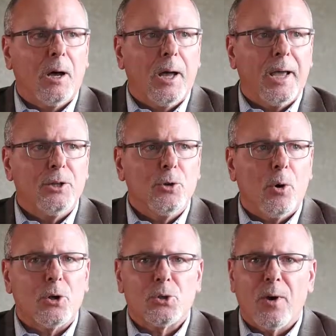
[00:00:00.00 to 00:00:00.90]

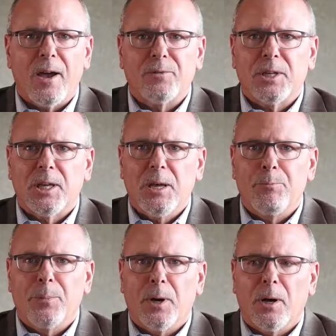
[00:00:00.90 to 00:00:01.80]
And you also have to
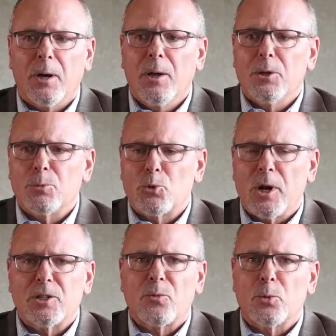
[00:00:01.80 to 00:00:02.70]
keep
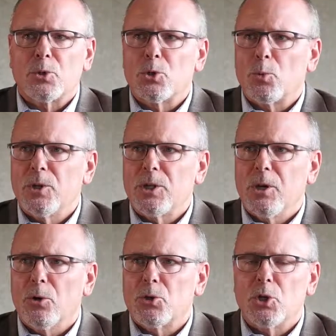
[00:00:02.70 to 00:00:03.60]
some transformers and
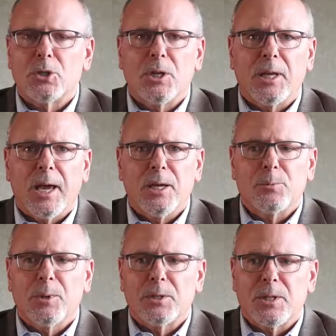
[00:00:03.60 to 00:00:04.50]
switch gears just in
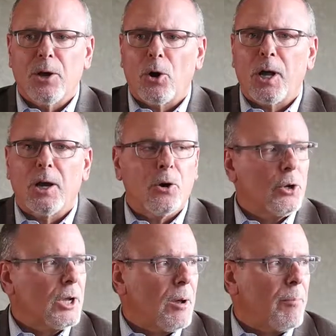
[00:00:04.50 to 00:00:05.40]
case, because they are kind
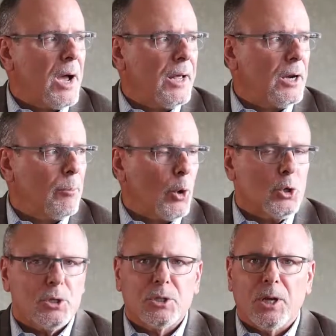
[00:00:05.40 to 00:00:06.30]
of hard to come by in an
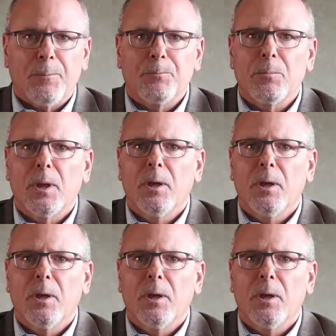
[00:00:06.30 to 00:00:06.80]
emergency.